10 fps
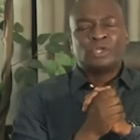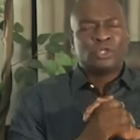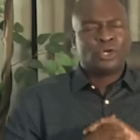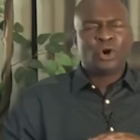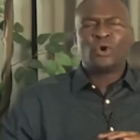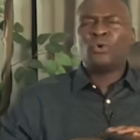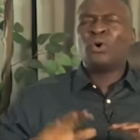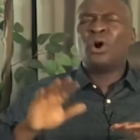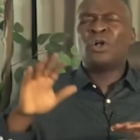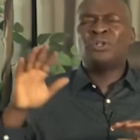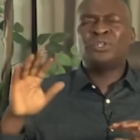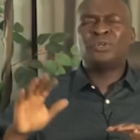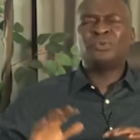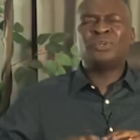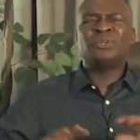No wall
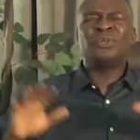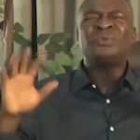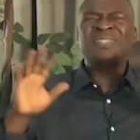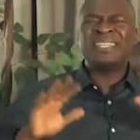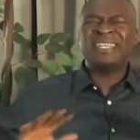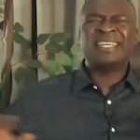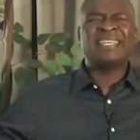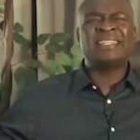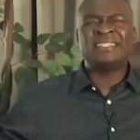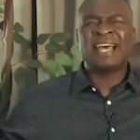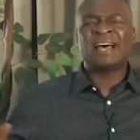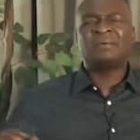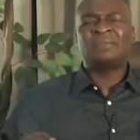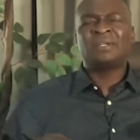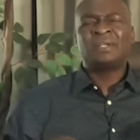you will not keep
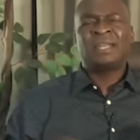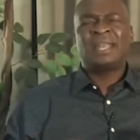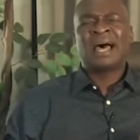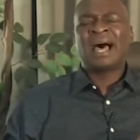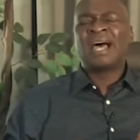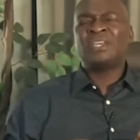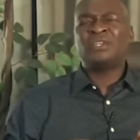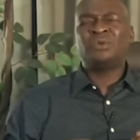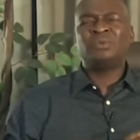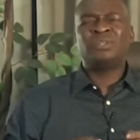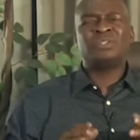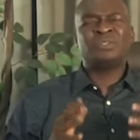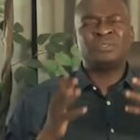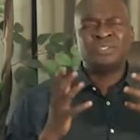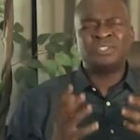down, lie you
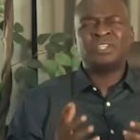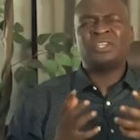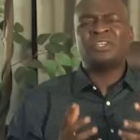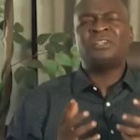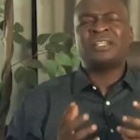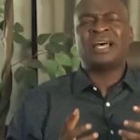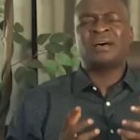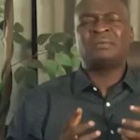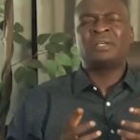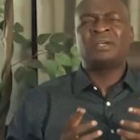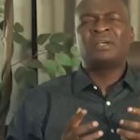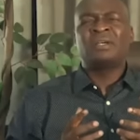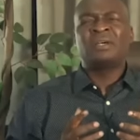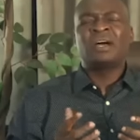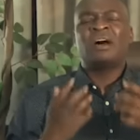will not tear down,
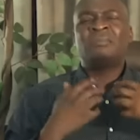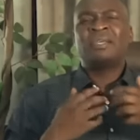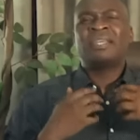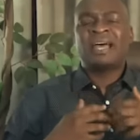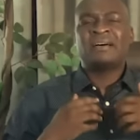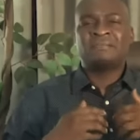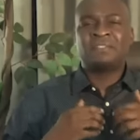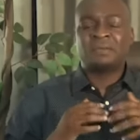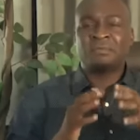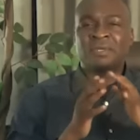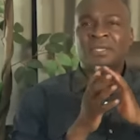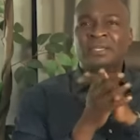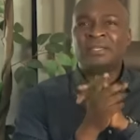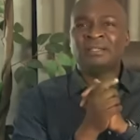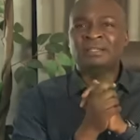coming after
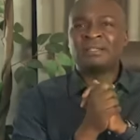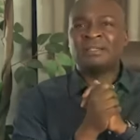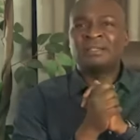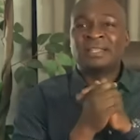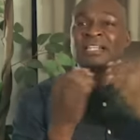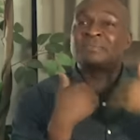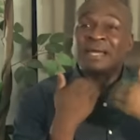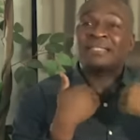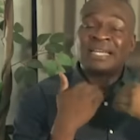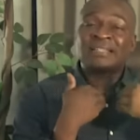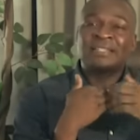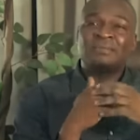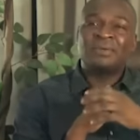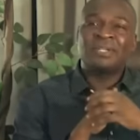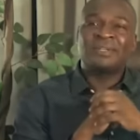me. That's my
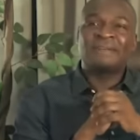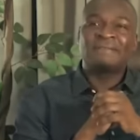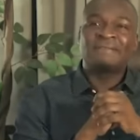testimony.